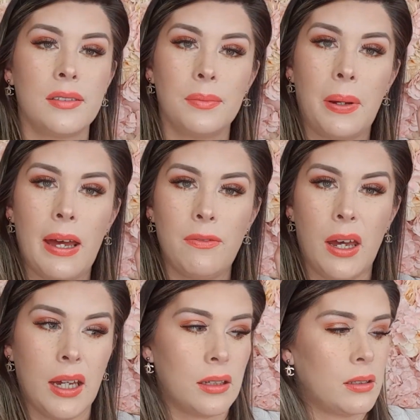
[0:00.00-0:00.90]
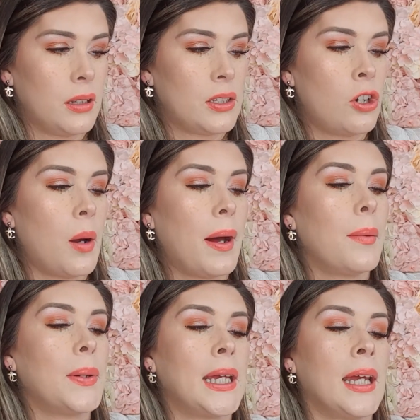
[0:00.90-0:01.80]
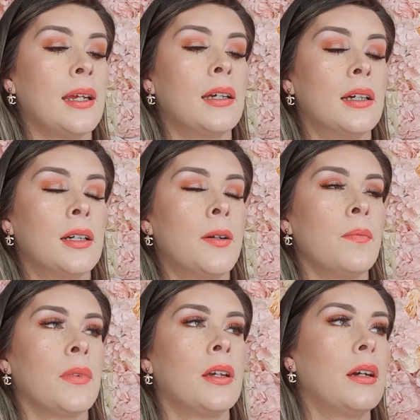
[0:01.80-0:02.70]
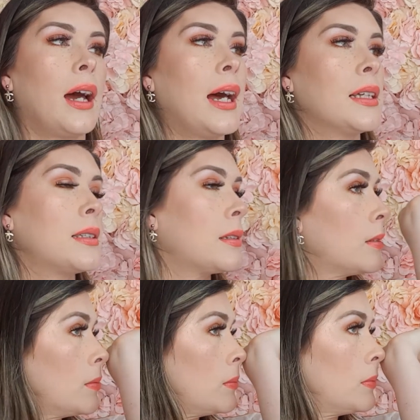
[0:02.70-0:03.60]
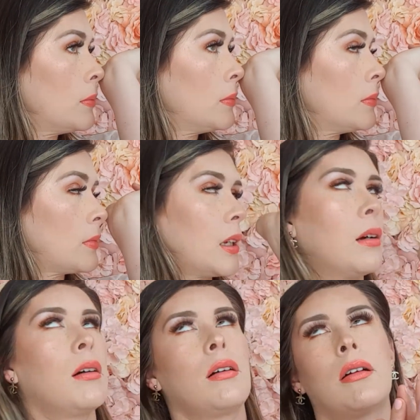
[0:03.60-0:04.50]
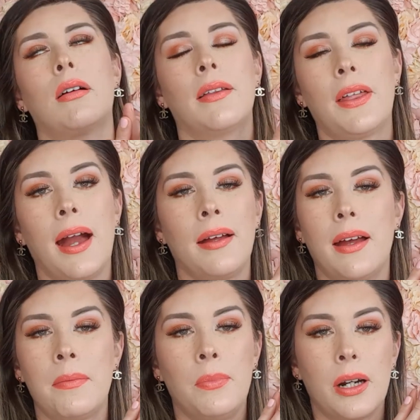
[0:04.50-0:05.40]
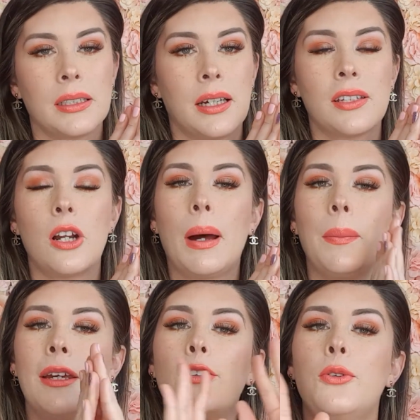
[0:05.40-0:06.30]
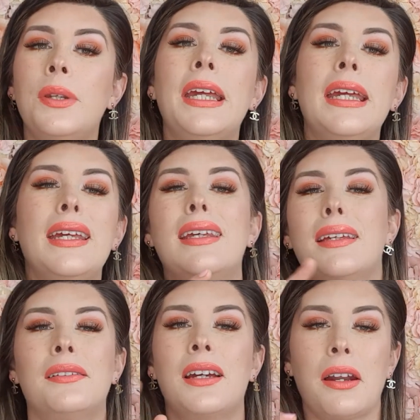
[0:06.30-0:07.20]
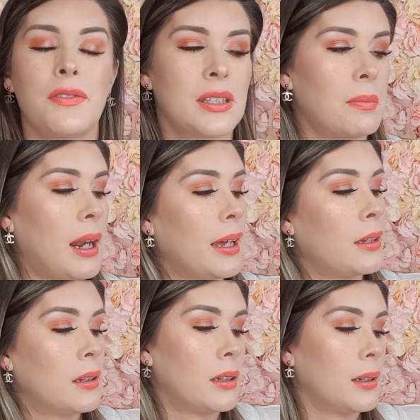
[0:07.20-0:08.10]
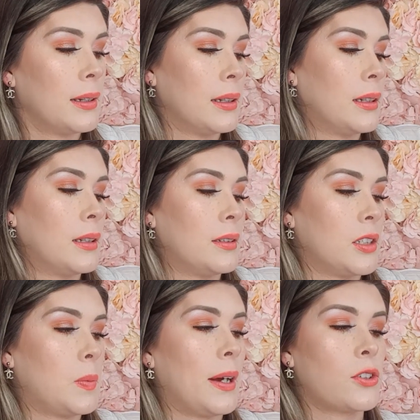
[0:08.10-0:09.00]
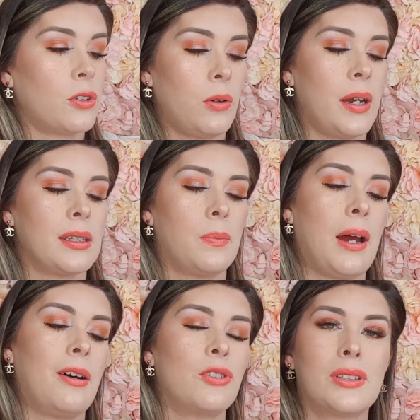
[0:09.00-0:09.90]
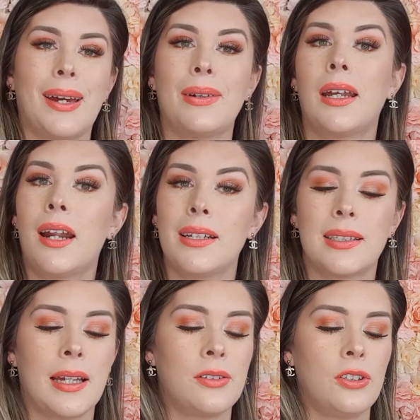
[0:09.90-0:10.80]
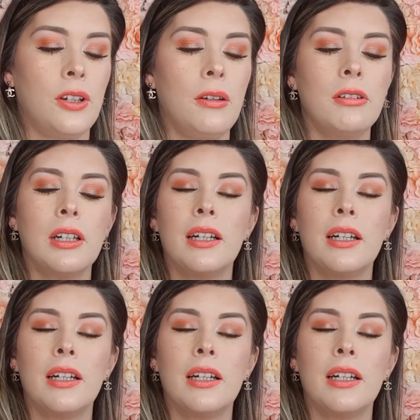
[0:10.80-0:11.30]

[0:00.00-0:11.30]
Perfect. It's not about being as that Empressa. It's not about being unique and kind of smelling special. It's about just having a nice scent to you.